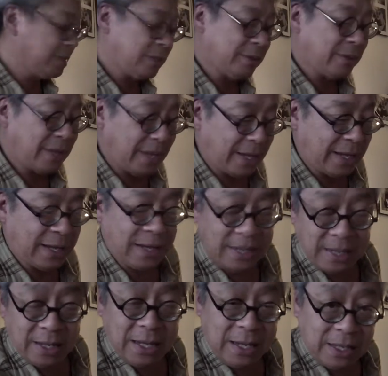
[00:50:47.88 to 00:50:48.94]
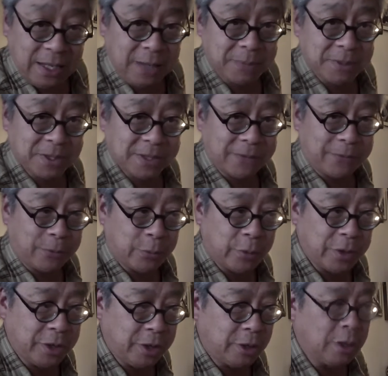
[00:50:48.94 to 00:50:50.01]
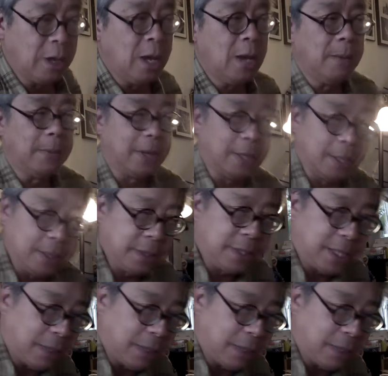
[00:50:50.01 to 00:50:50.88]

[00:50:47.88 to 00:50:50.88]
until I keep this up for one year. But it